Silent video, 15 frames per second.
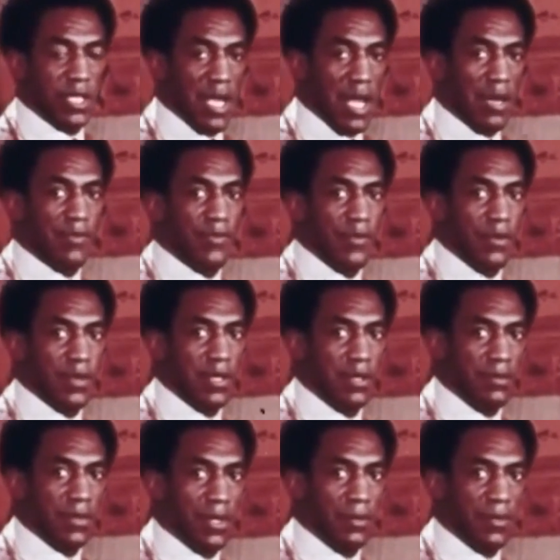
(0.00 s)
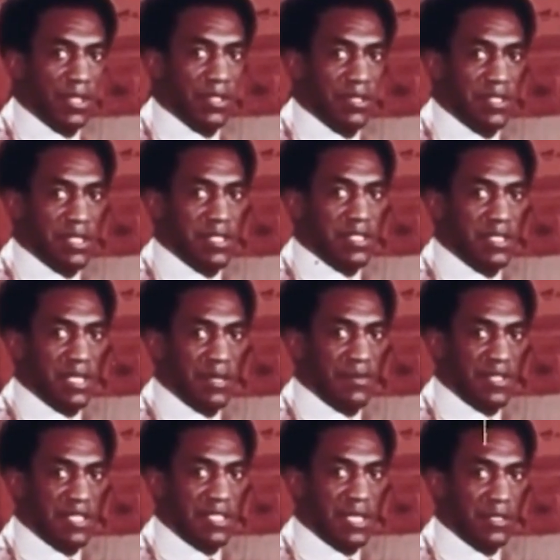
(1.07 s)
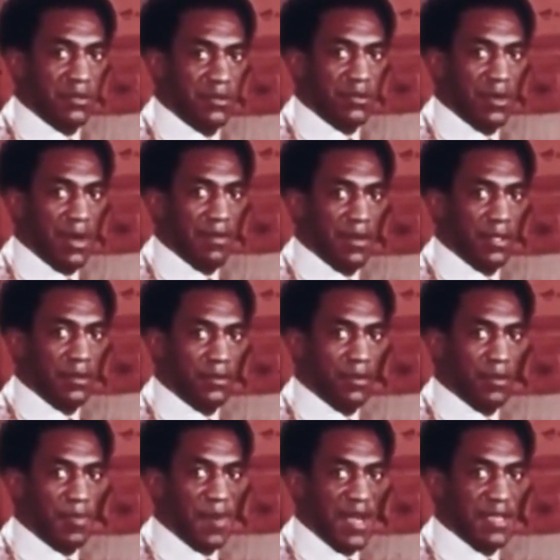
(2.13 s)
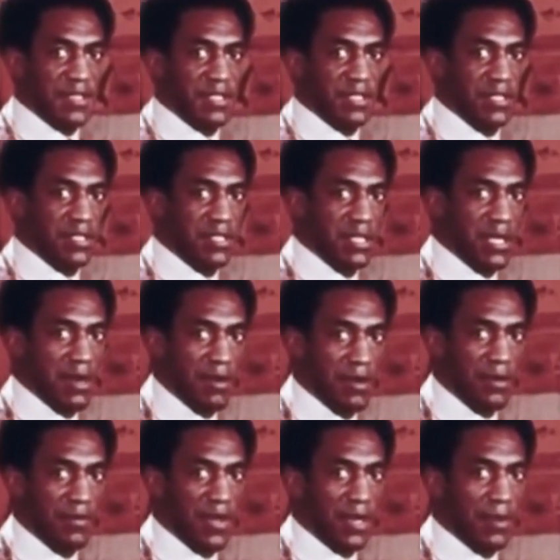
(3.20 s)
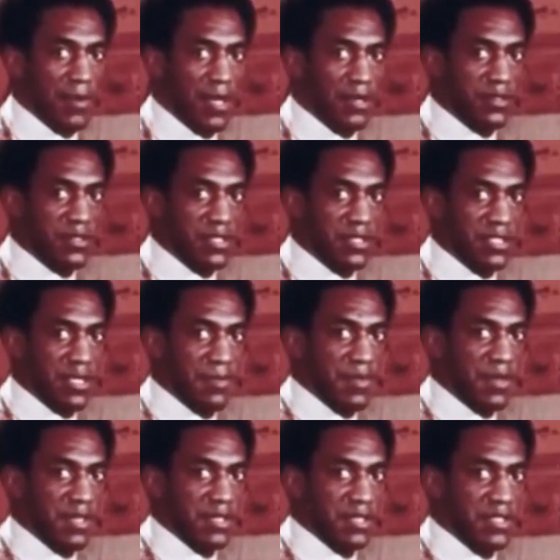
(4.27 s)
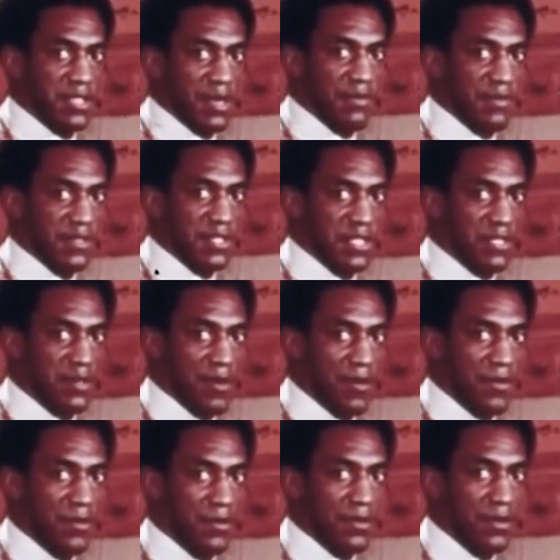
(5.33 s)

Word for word: California? I mean, is this TV signal driving through a pass in the Sierra Nevada mountains and slipping into San Francisco?